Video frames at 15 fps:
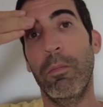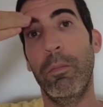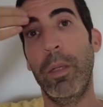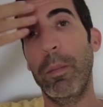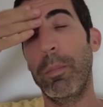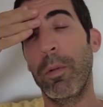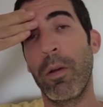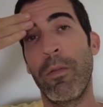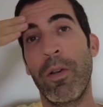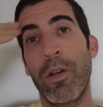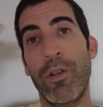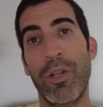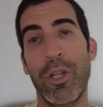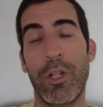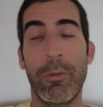People are
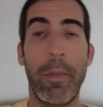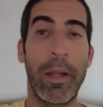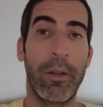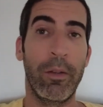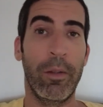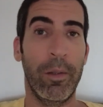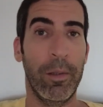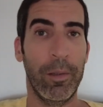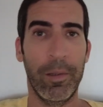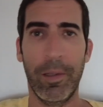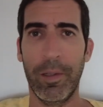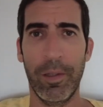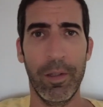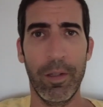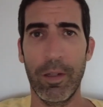very judgmental.
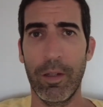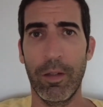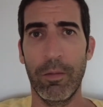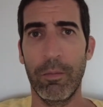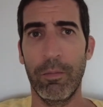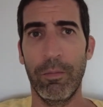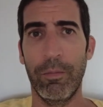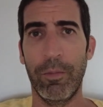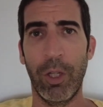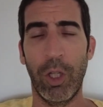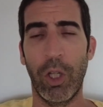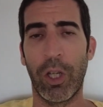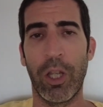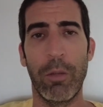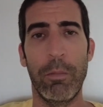They'll
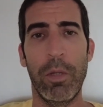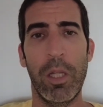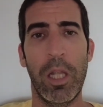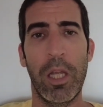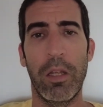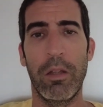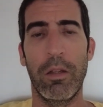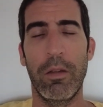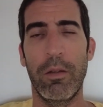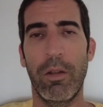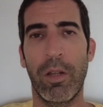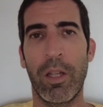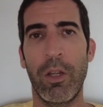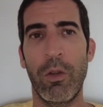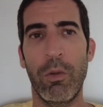look at
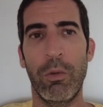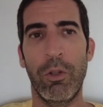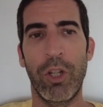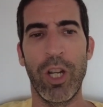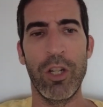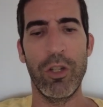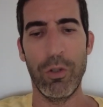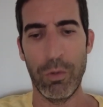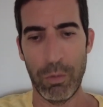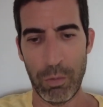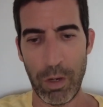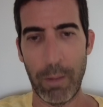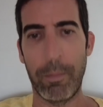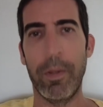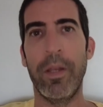you and judge you
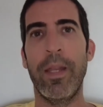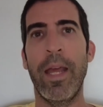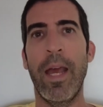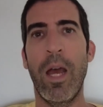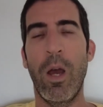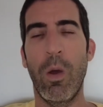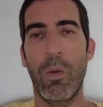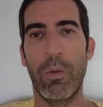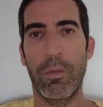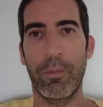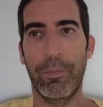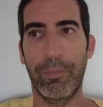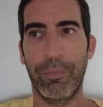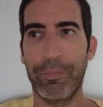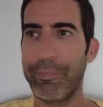up and down,
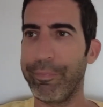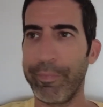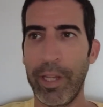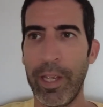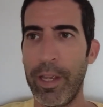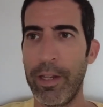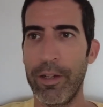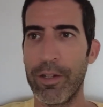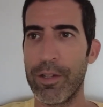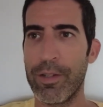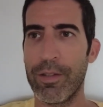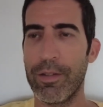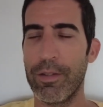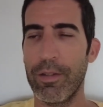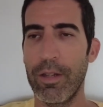and
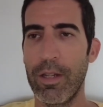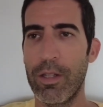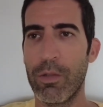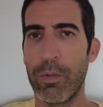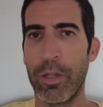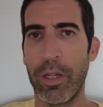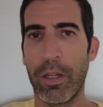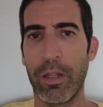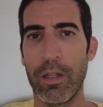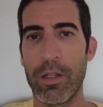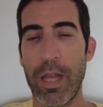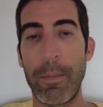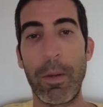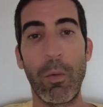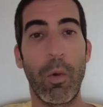just, it's
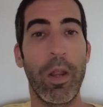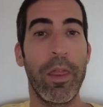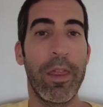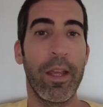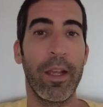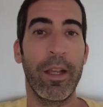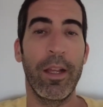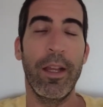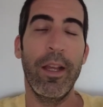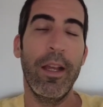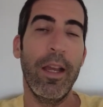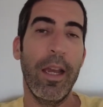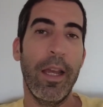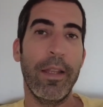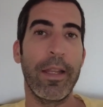ridiculous. I mean, one thing
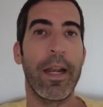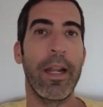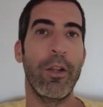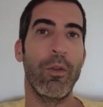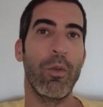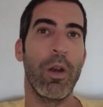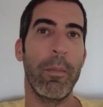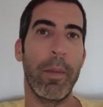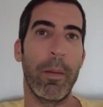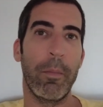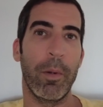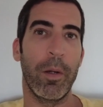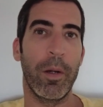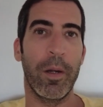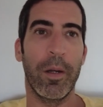that I do
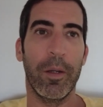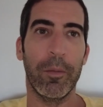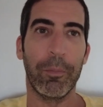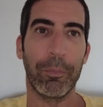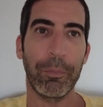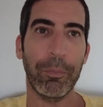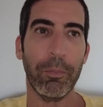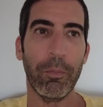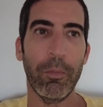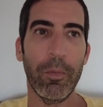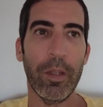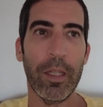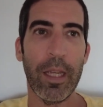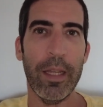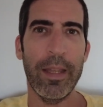remember
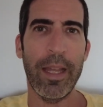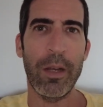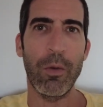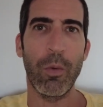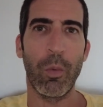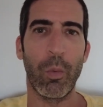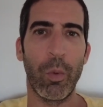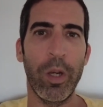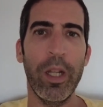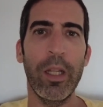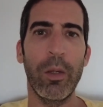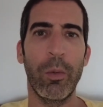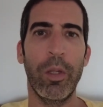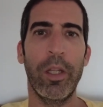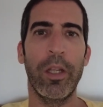that
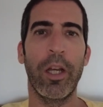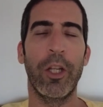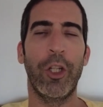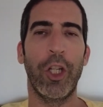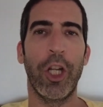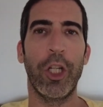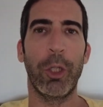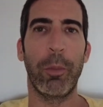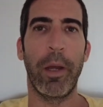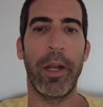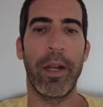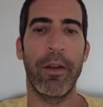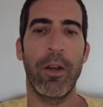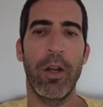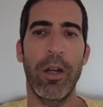really, really got judged by
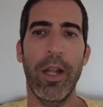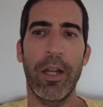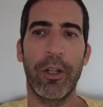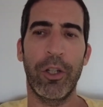it, I heard